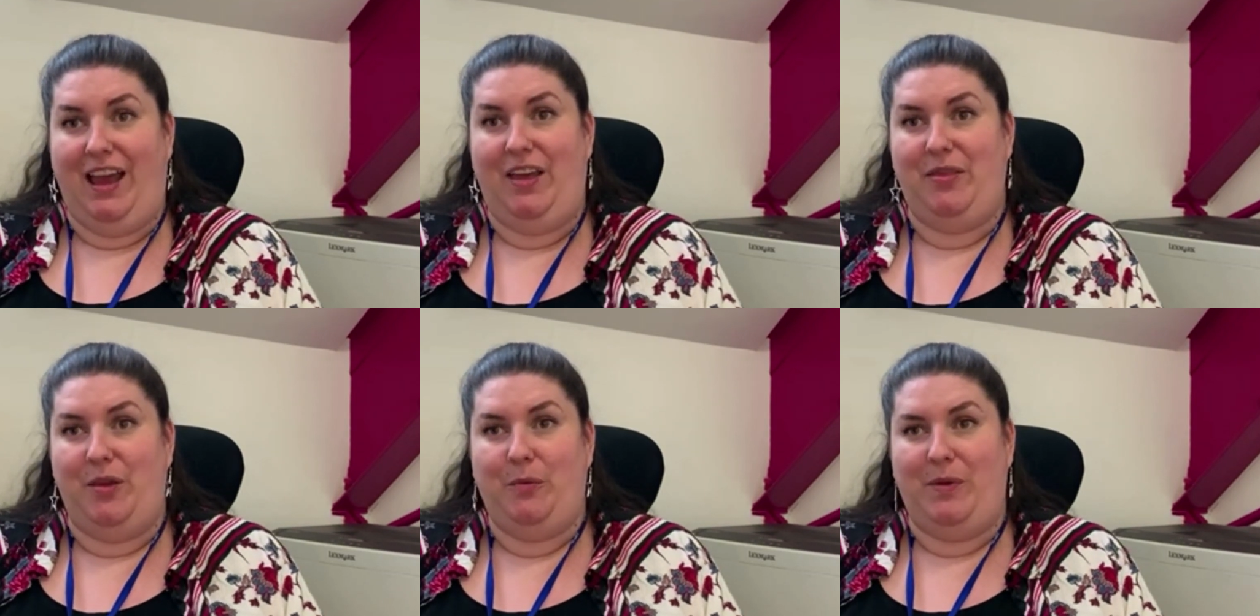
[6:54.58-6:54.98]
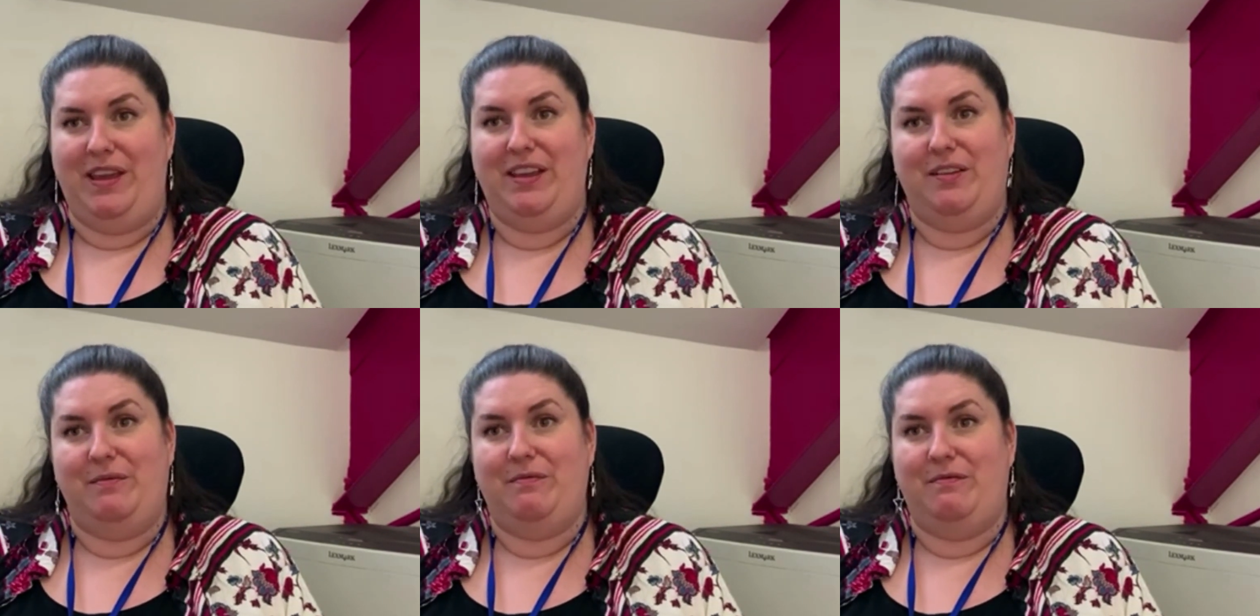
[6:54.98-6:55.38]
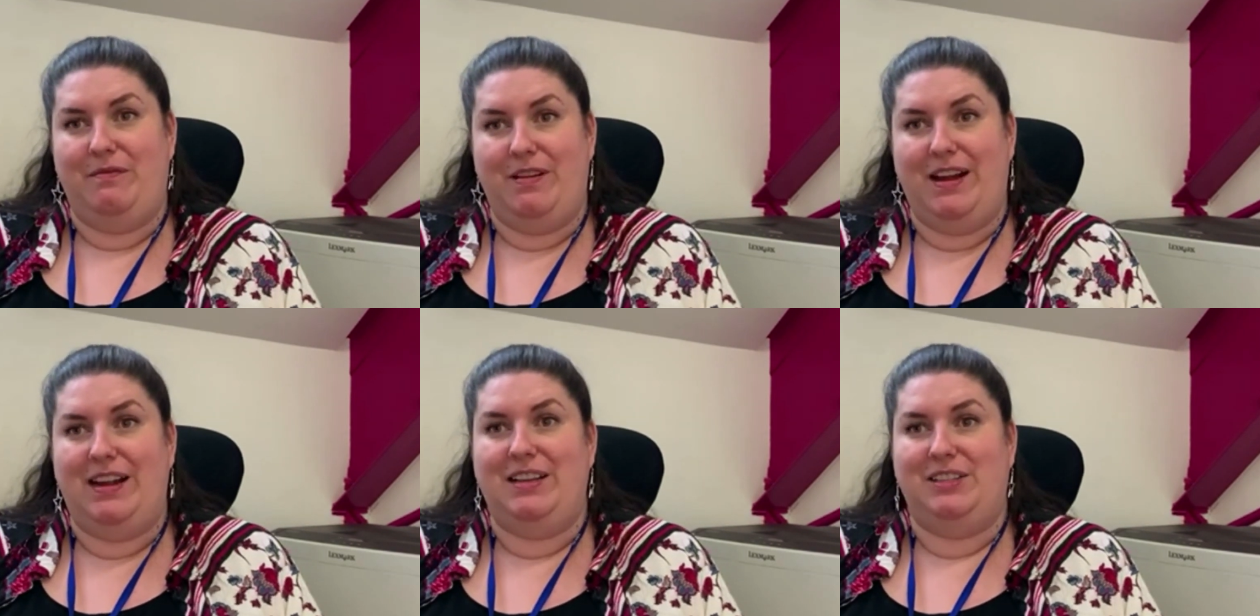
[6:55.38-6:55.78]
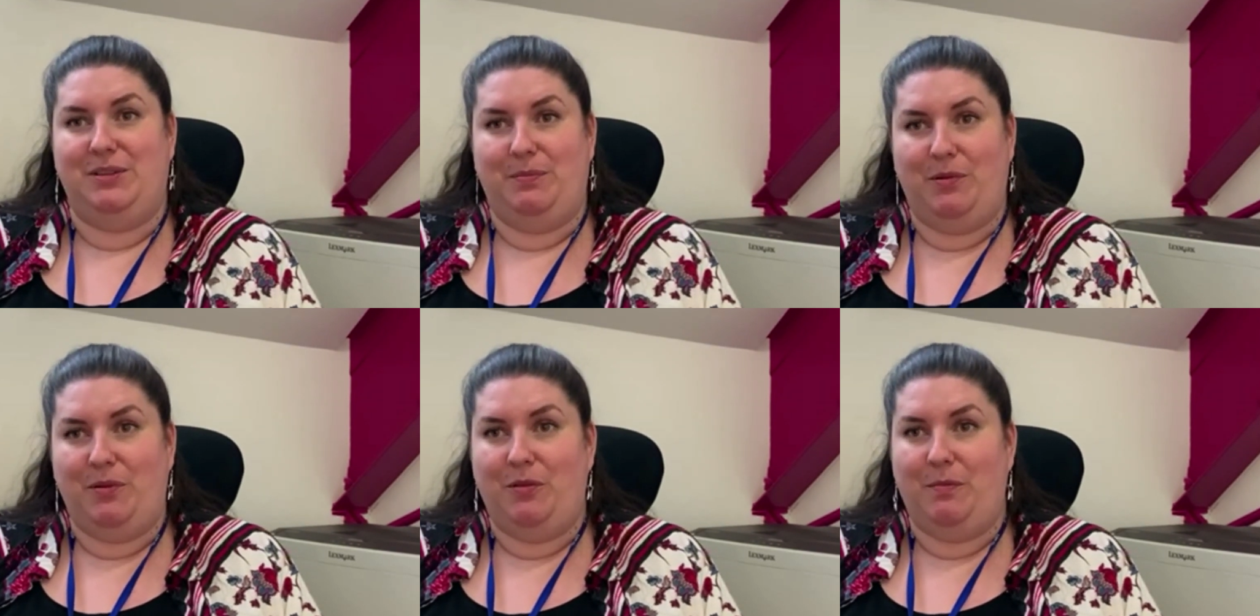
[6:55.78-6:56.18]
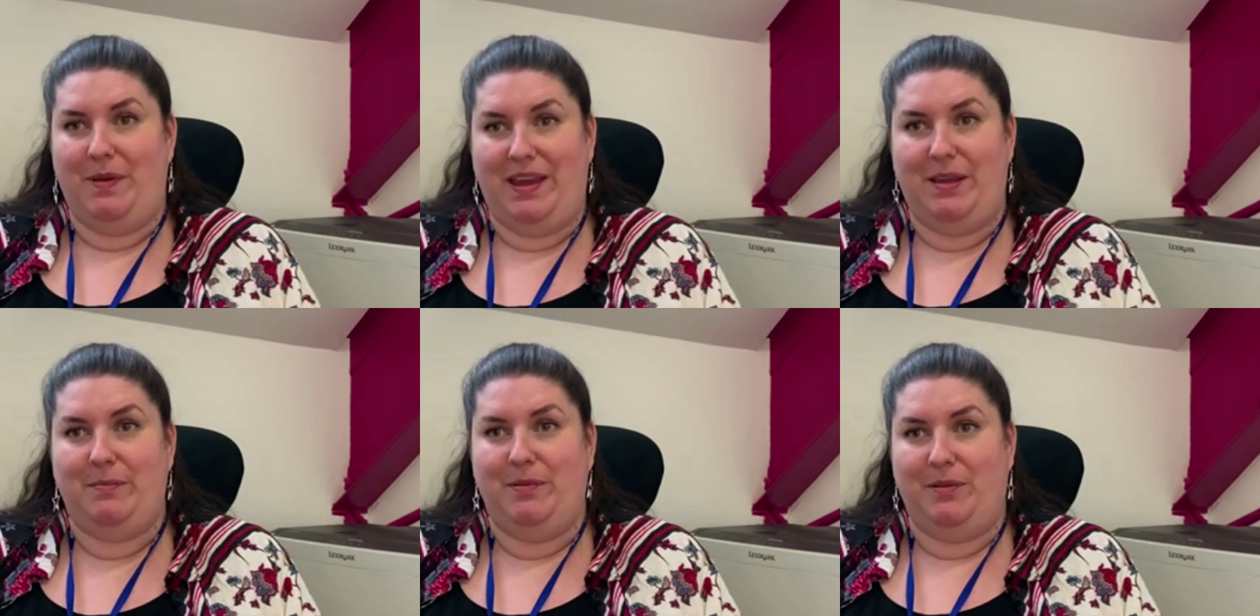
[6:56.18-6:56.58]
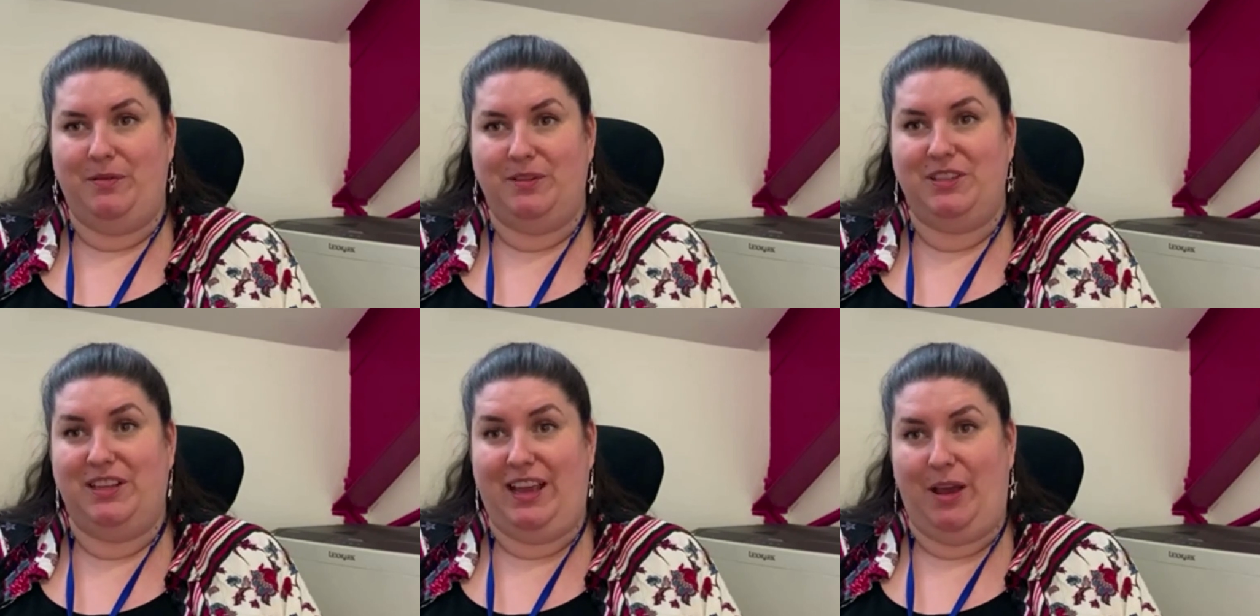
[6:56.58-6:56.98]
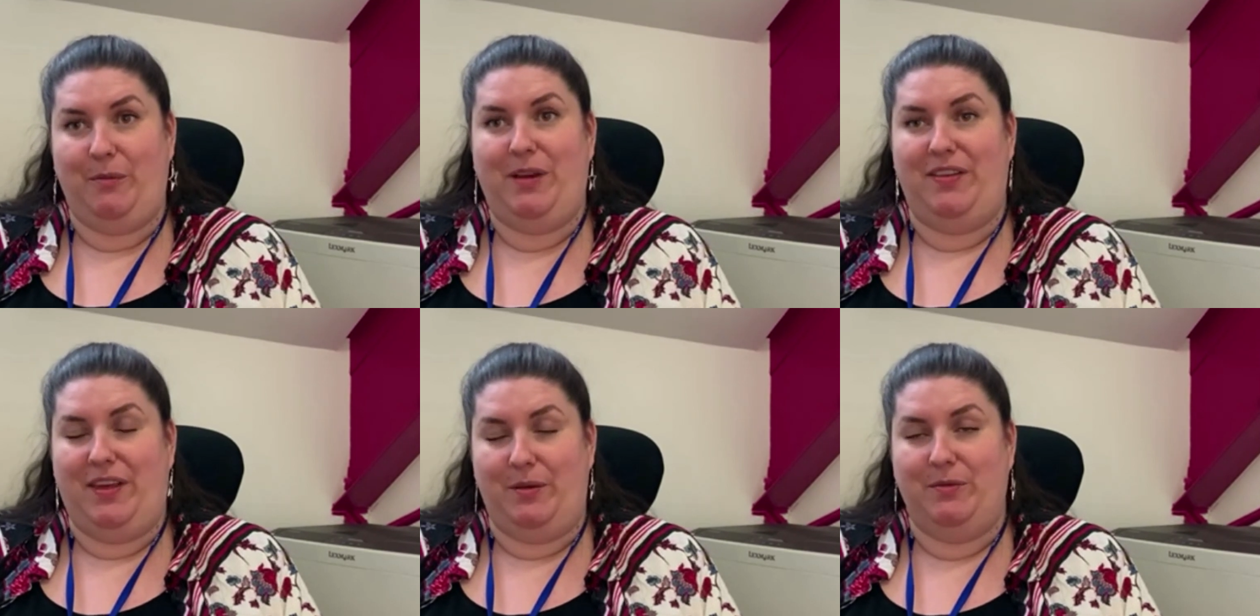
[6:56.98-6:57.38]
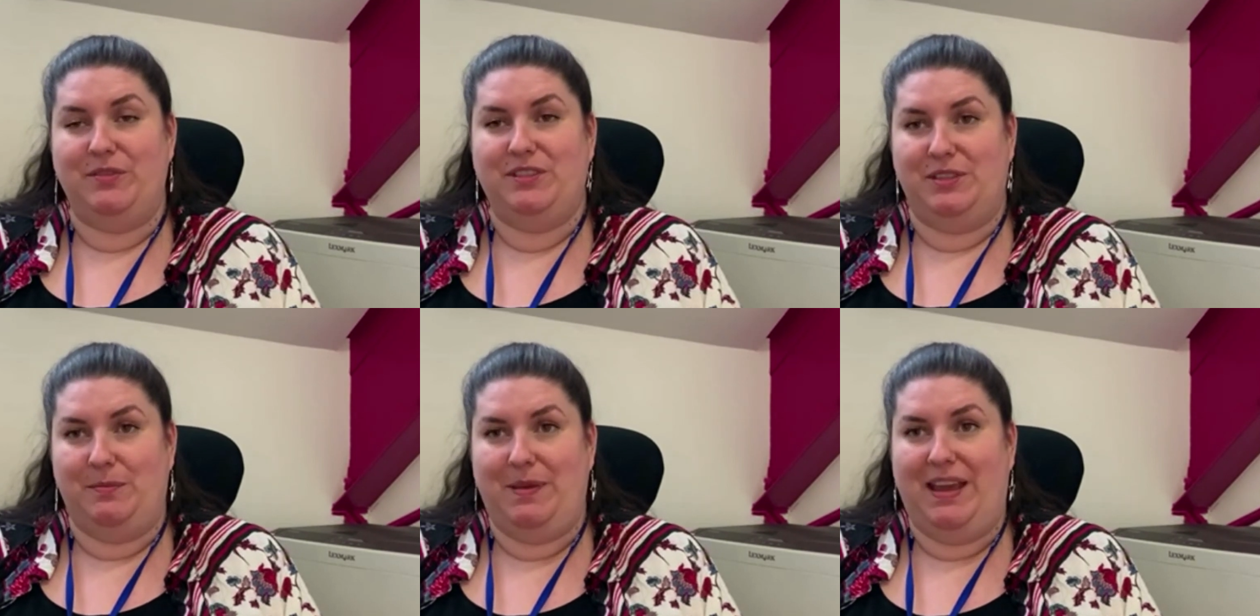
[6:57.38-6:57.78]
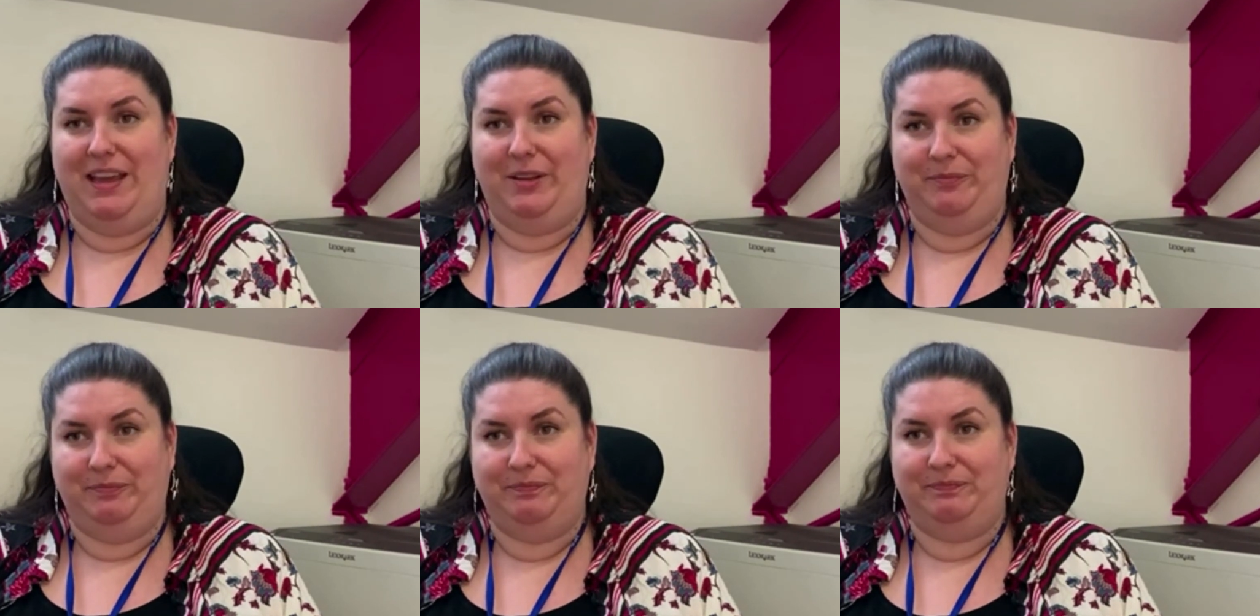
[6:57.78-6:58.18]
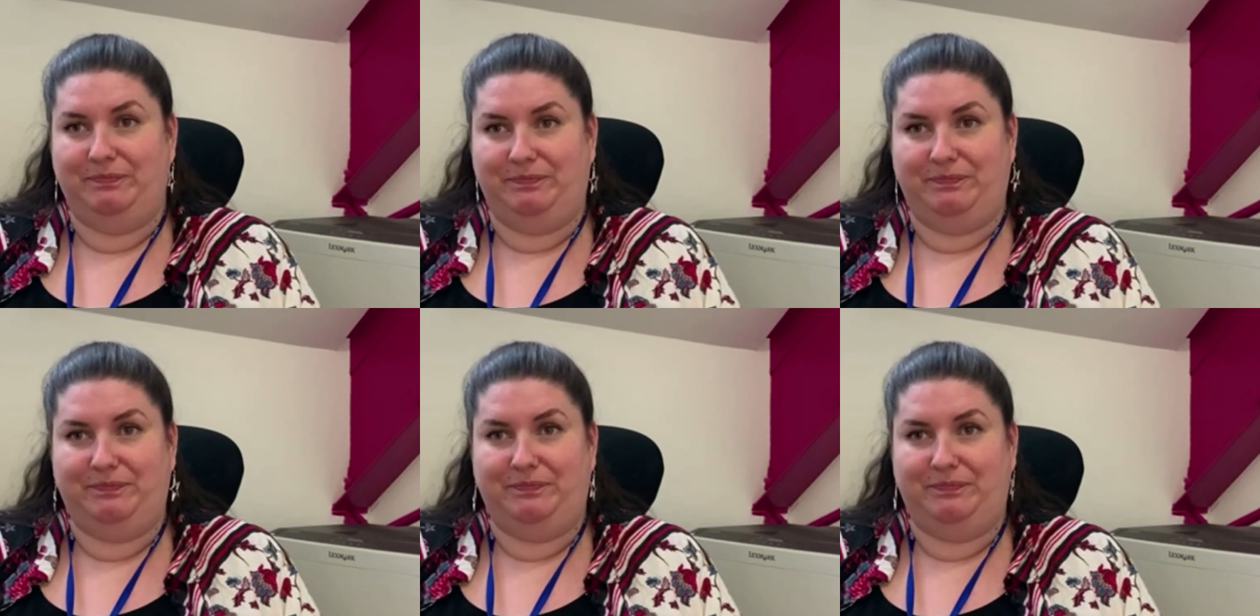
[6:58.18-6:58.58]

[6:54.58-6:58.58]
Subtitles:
and that we can really support people to get where they want to be.